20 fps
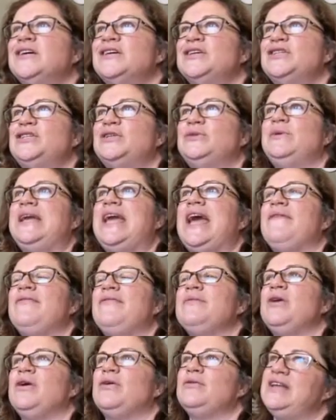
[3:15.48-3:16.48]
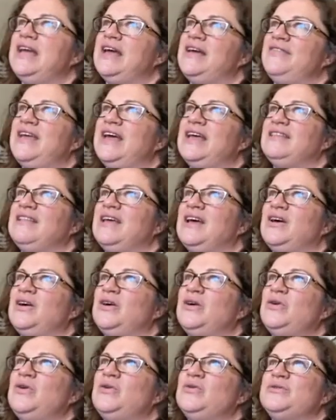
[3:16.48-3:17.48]
Do you have to go down that
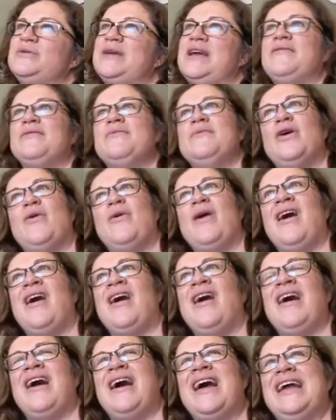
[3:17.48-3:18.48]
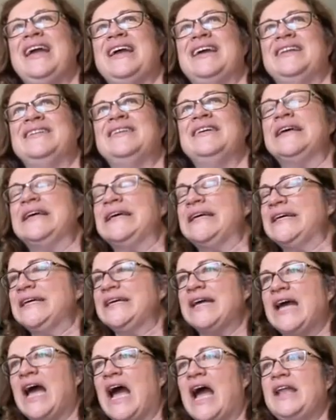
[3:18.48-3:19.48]
low, or do you have them go high? And
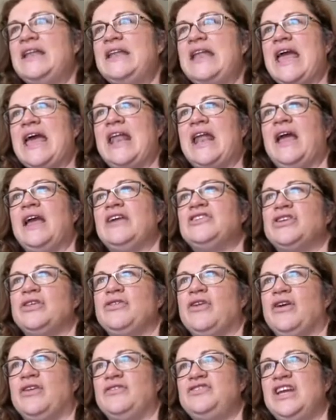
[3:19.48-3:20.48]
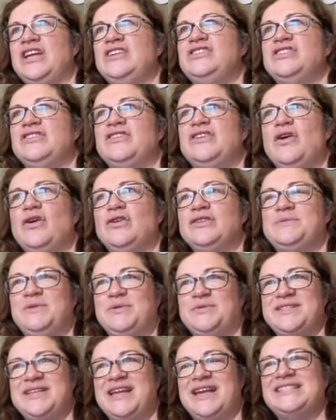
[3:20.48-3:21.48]
I actually thought of changing the notes, but it
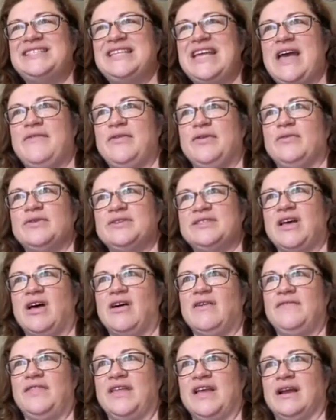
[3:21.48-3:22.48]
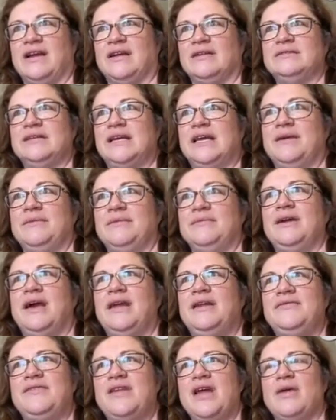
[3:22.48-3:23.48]
was nice to have it resolved there. And I'm
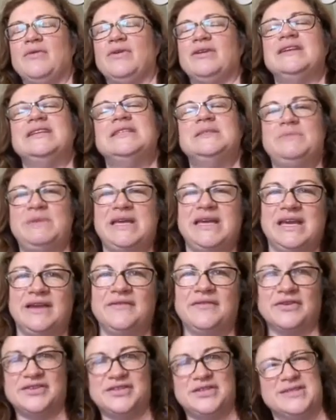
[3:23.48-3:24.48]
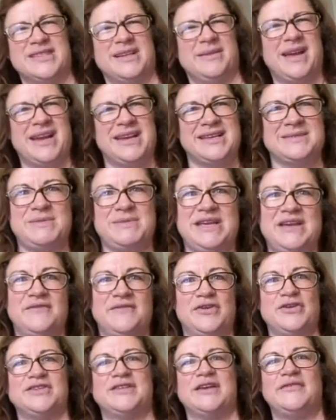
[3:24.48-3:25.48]
kind of not really speaking for students. I'm kind of speaking
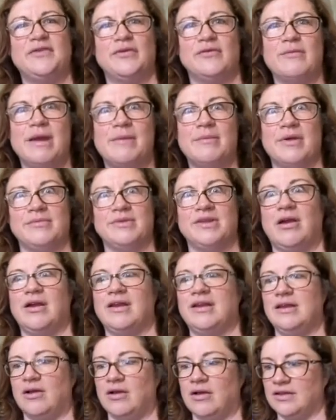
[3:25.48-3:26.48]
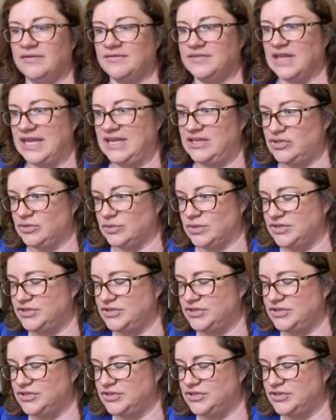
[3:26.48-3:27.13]
for you. So I have to remember I'm talking to all of Lake George.